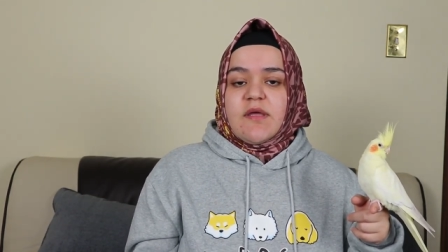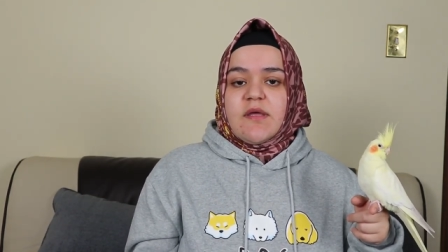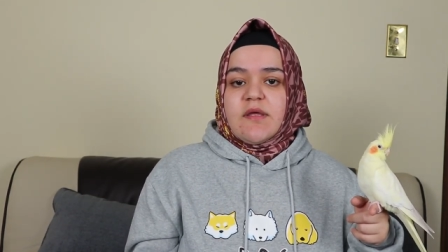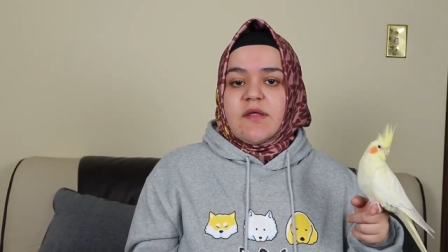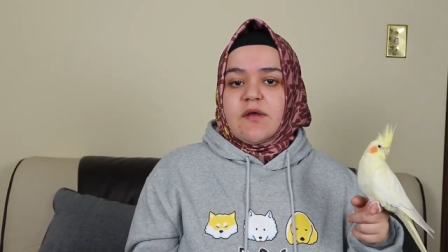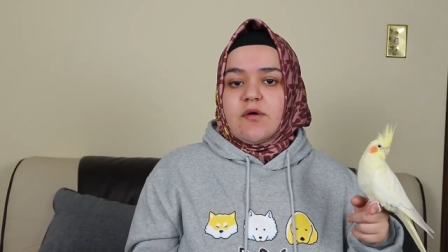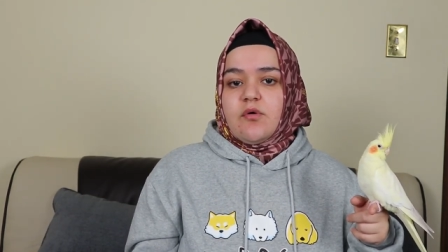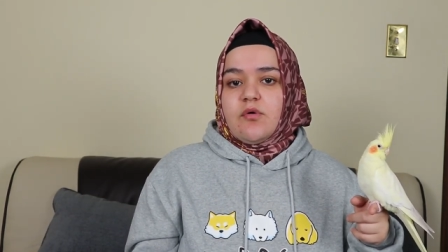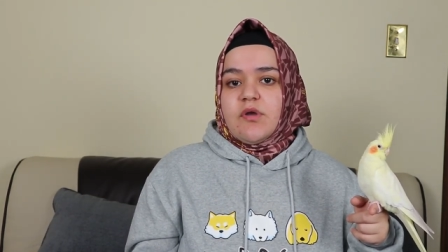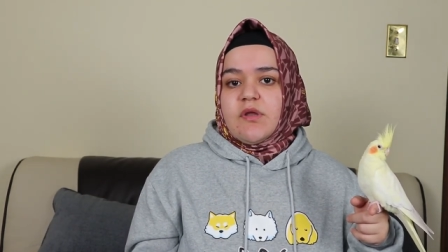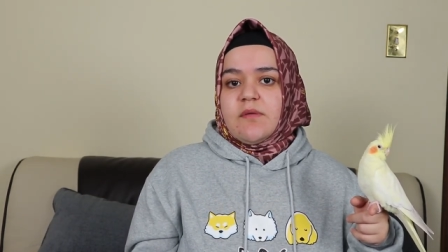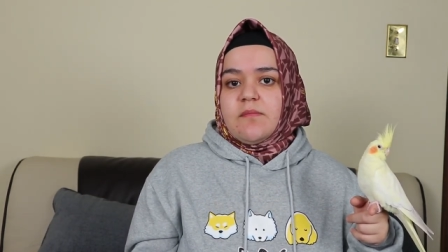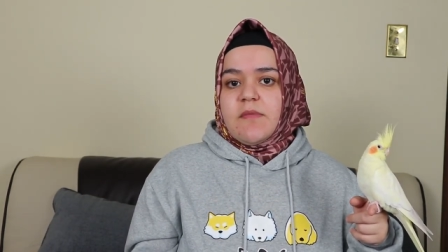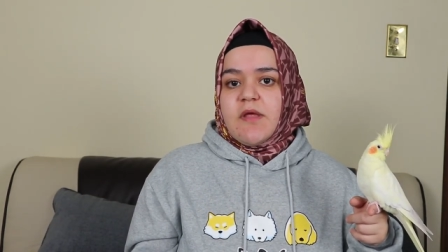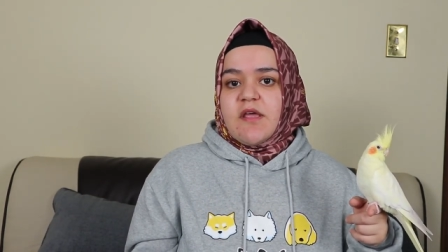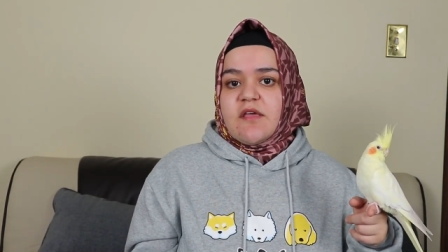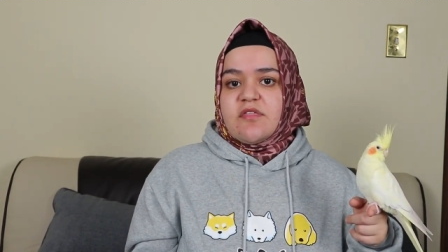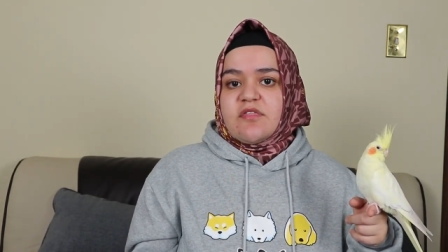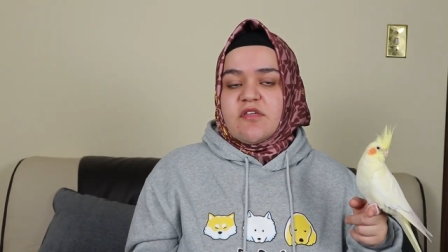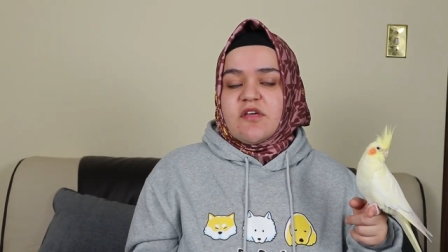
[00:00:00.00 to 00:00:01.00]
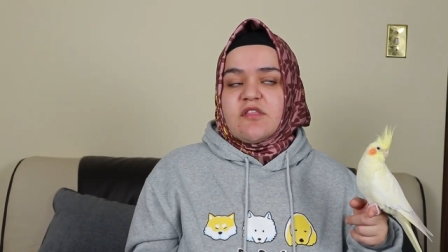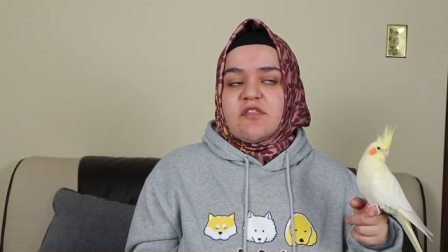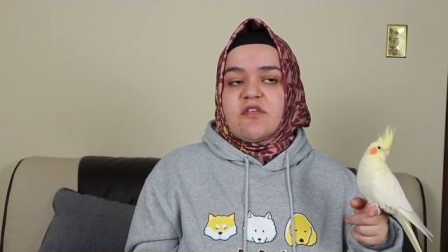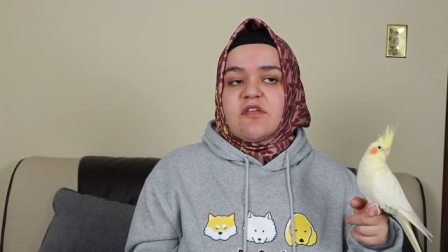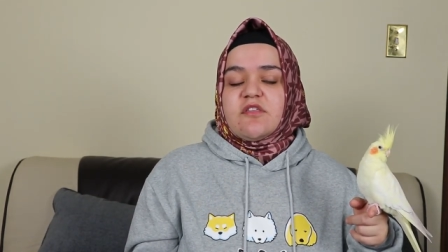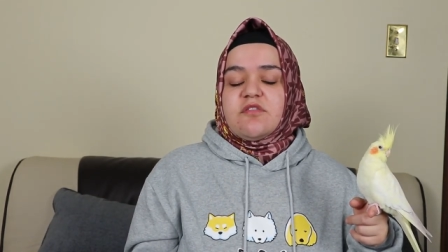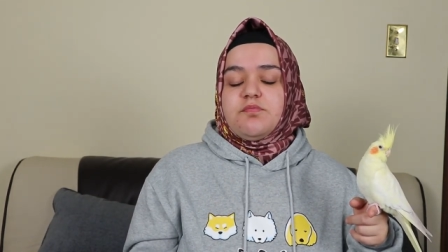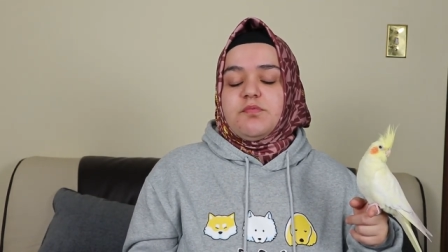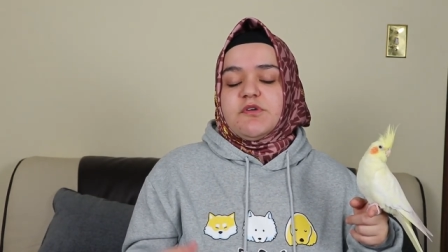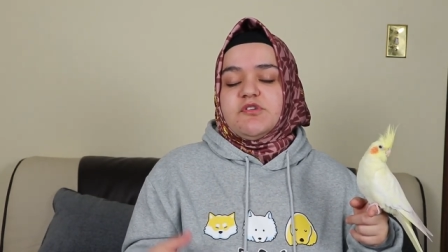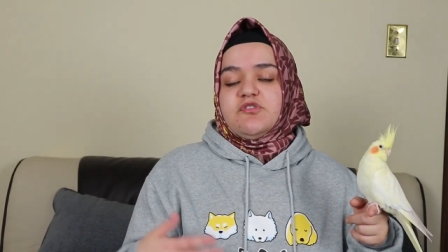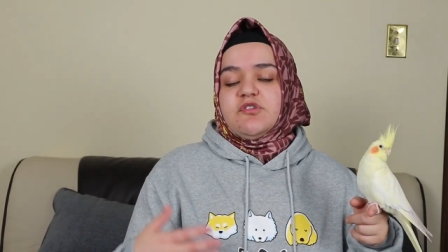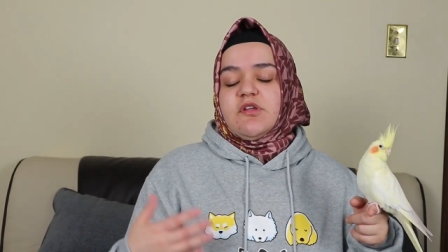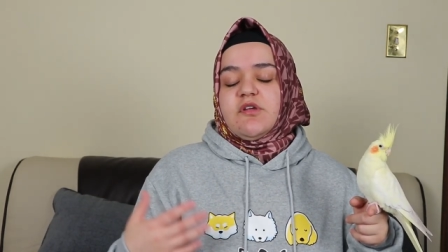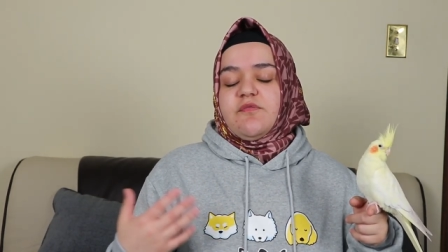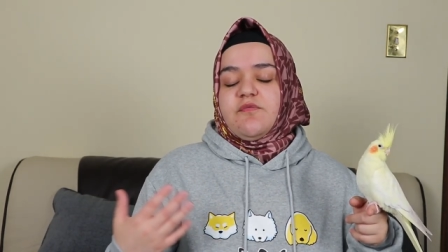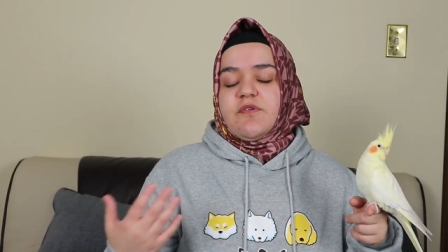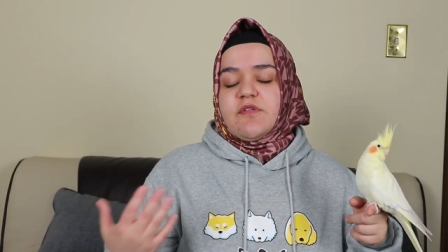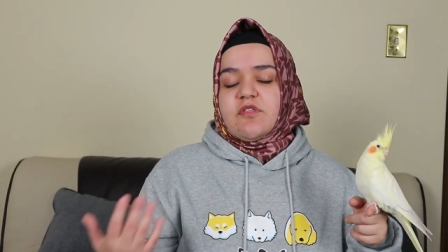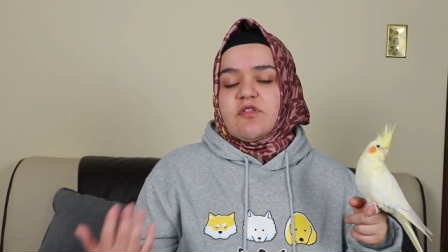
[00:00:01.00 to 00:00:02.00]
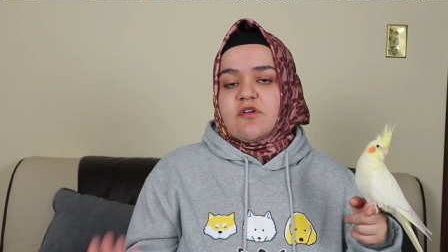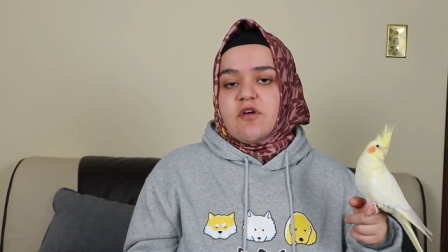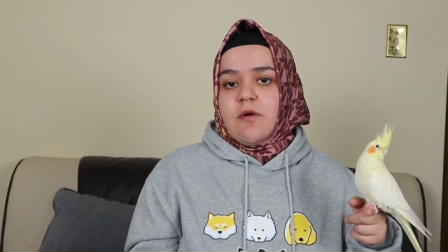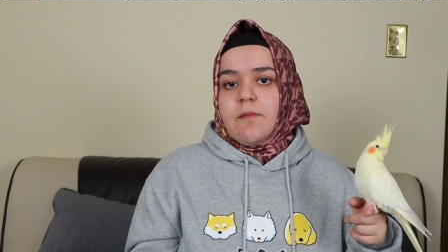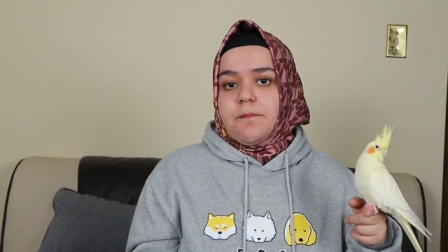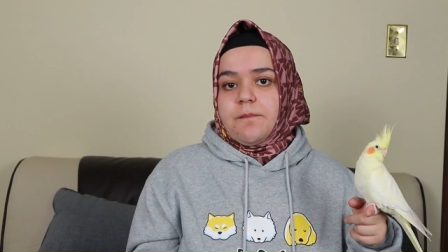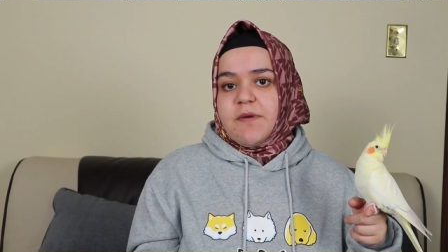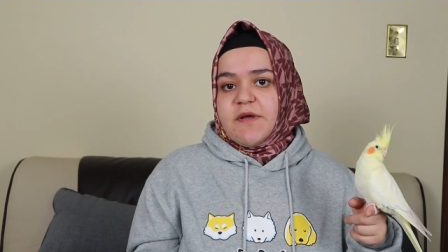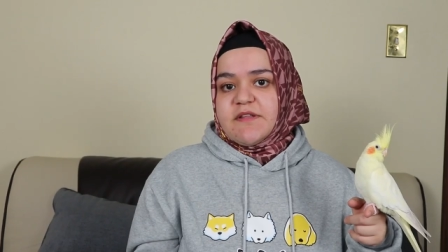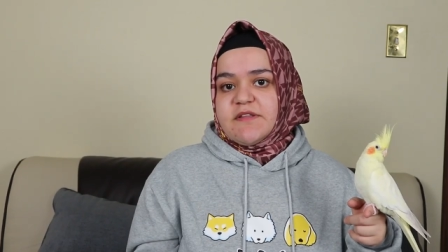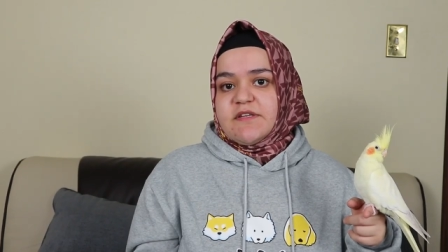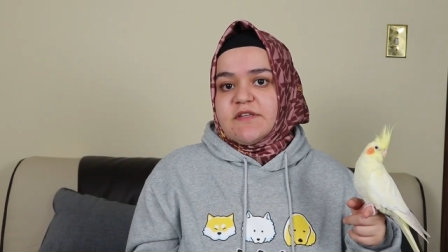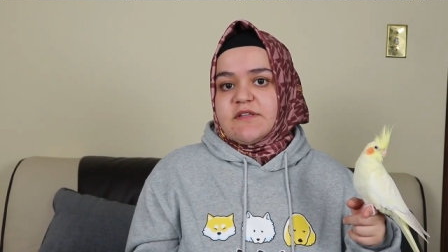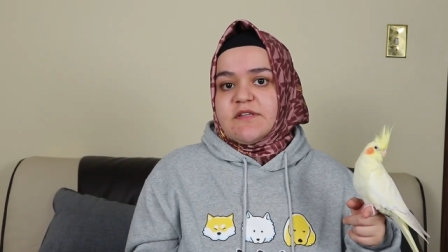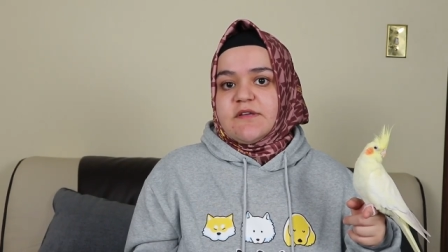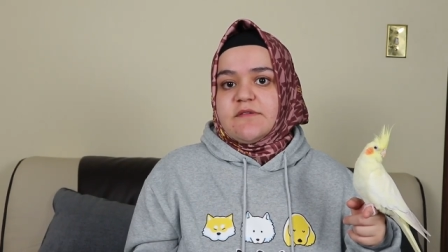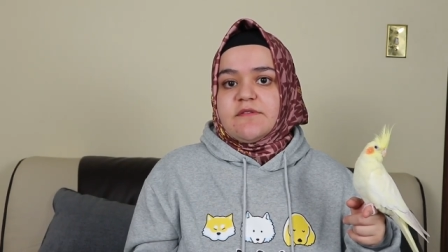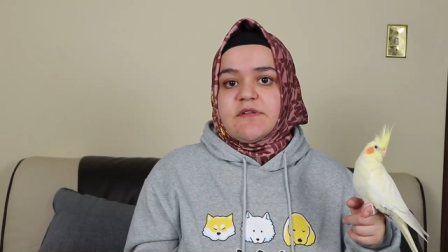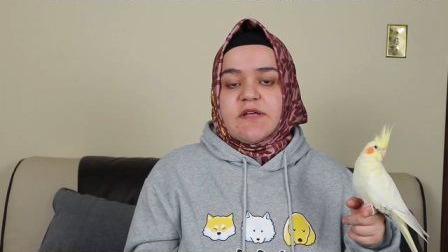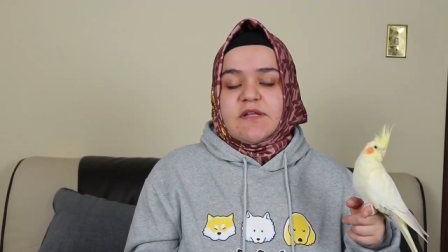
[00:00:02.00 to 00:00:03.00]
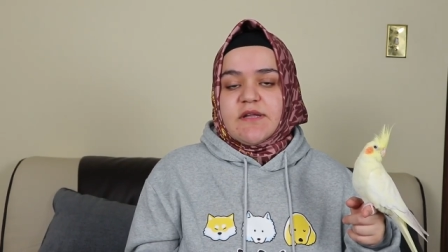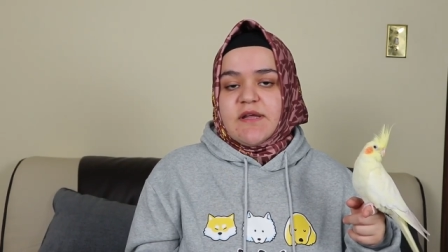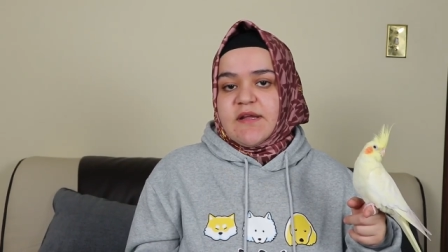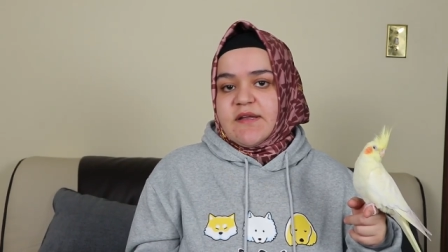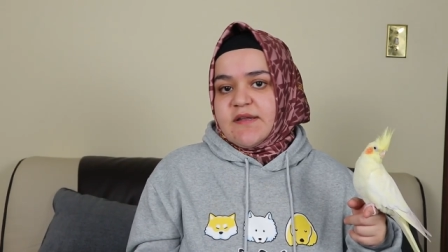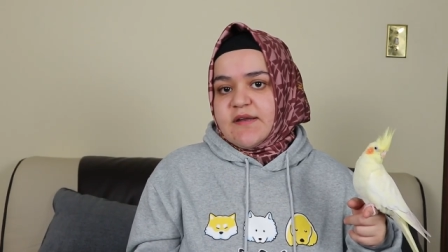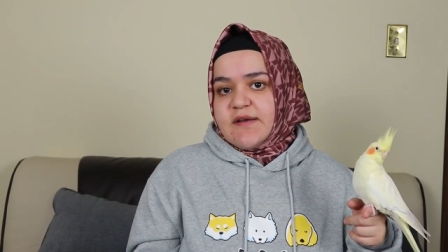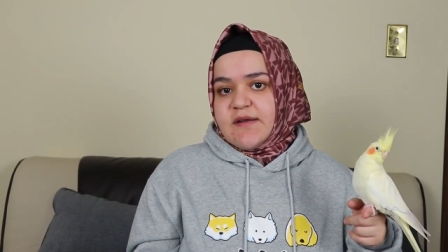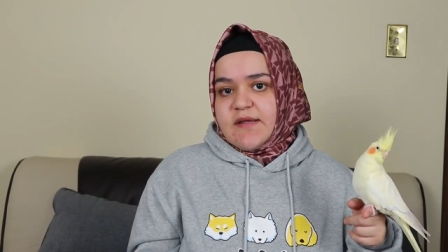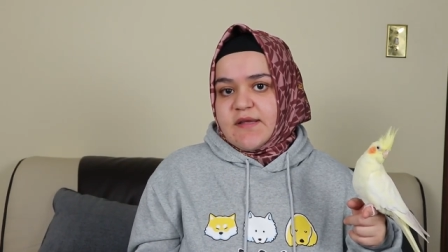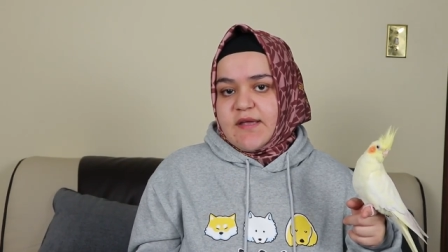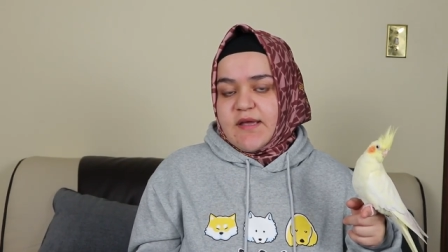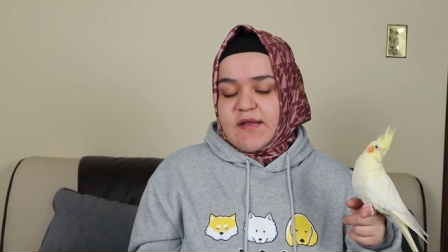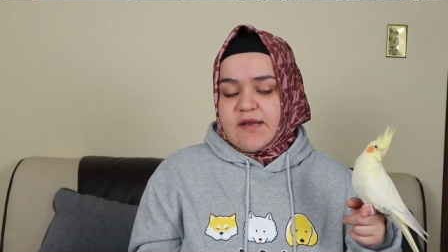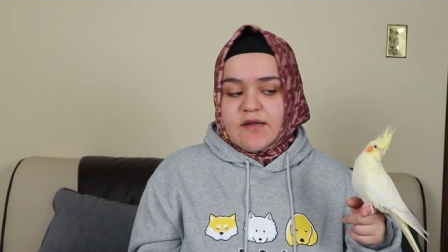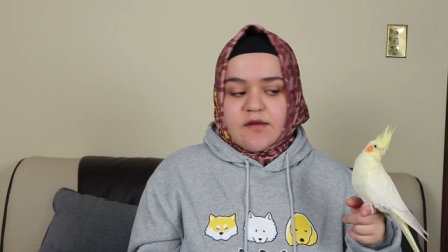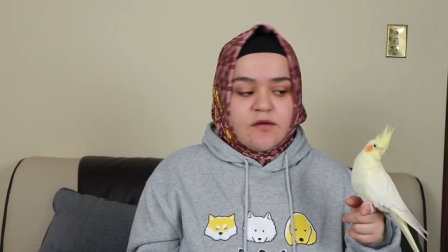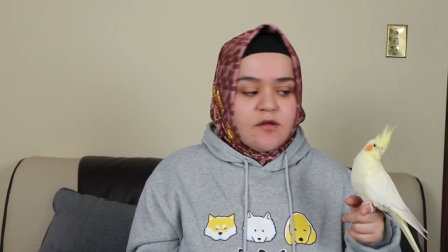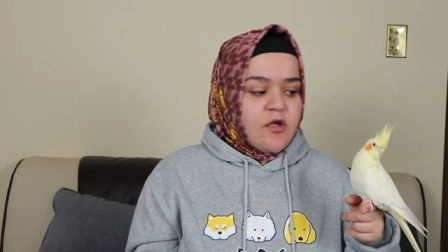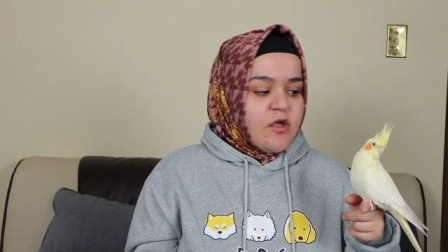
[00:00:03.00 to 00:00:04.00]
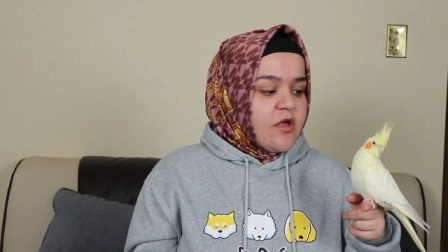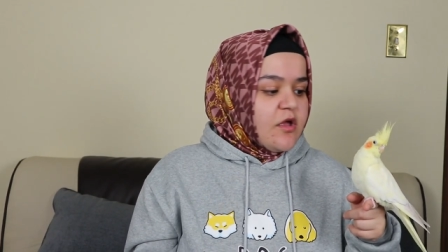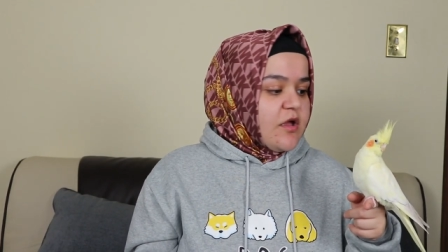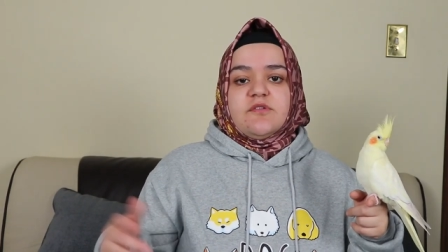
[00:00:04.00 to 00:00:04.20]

it only makes sense, especially if it's competitive, that I didn't get in.